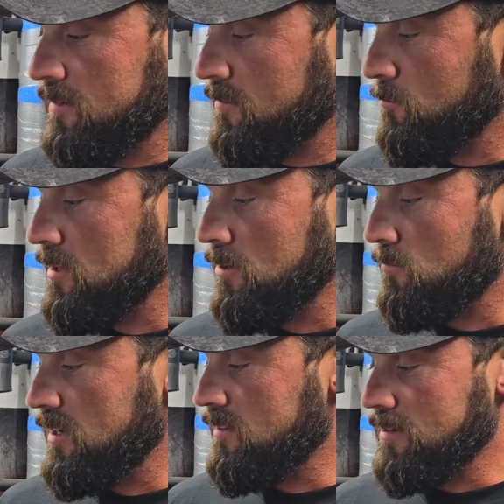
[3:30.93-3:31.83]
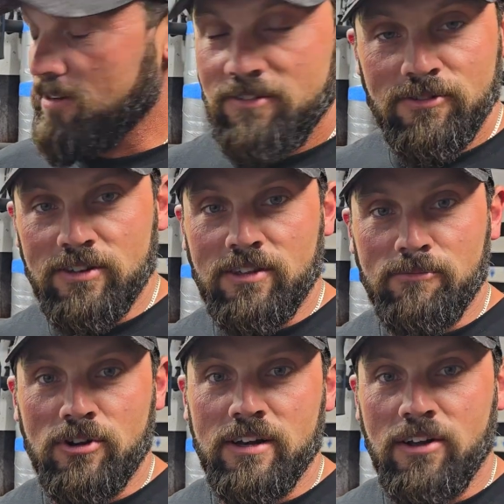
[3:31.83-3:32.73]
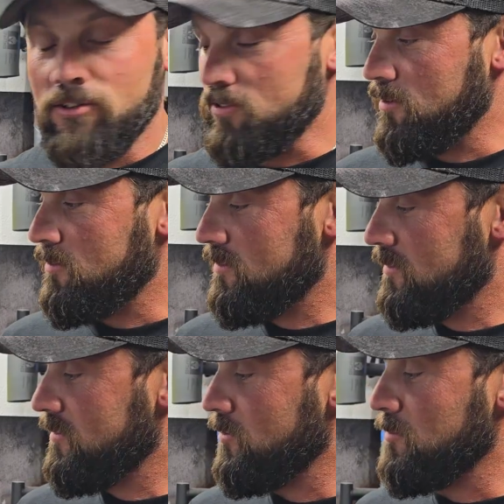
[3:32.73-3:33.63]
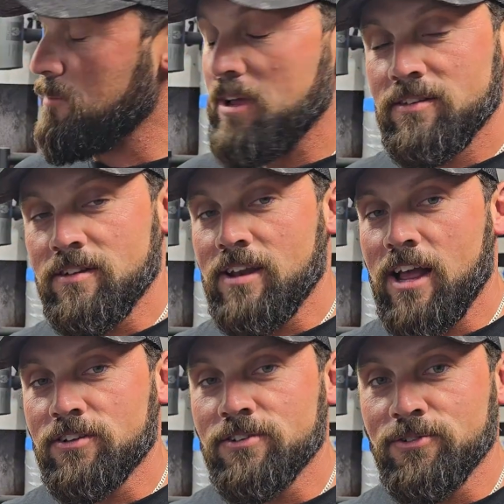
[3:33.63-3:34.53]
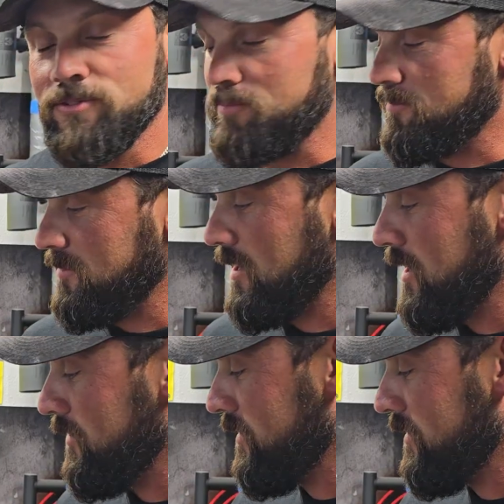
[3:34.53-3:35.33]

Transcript: within reason, because I'm trying to also do my best at nationals, you know.